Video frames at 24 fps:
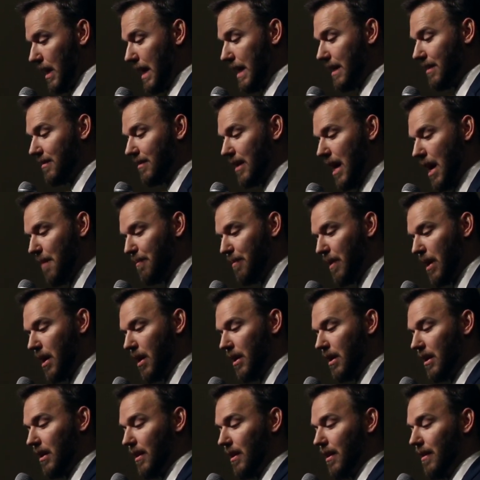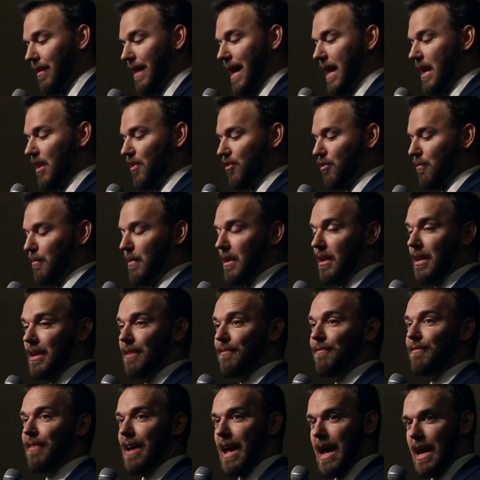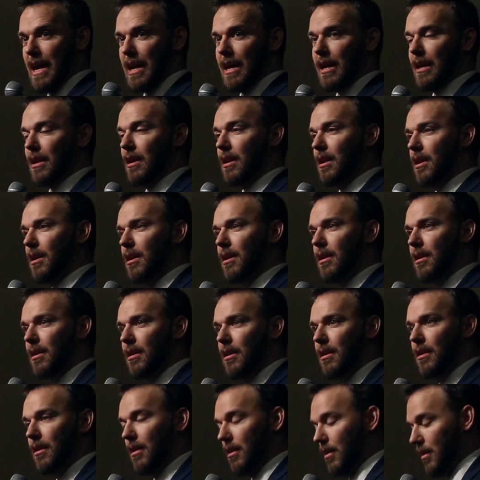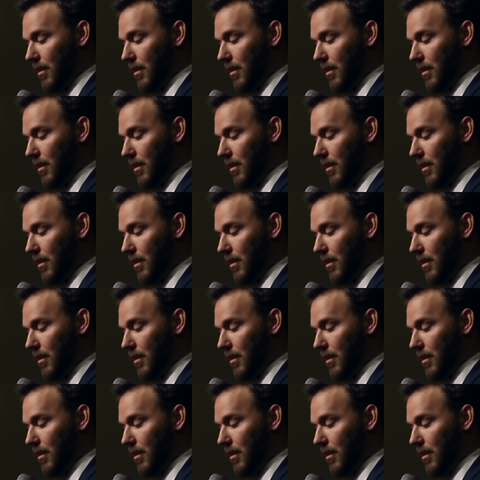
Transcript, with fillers: And it does not bear that instrument in vain,